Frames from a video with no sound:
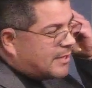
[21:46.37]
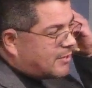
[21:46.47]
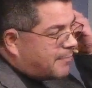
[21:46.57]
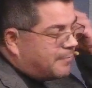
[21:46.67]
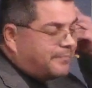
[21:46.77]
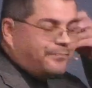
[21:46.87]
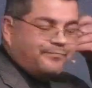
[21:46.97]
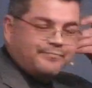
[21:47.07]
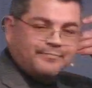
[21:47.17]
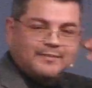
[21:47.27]
Isn't that something?
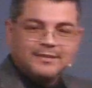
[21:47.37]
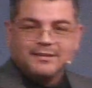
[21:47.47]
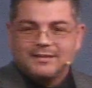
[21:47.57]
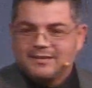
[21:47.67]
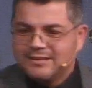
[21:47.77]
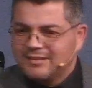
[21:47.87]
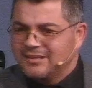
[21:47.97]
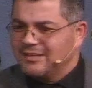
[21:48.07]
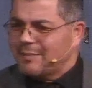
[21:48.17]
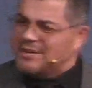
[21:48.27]

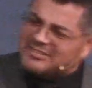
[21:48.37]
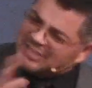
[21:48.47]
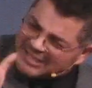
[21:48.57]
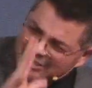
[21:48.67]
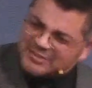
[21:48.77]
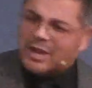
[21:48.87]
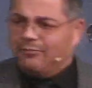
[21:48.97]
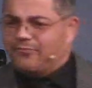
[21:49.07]
I mean, silly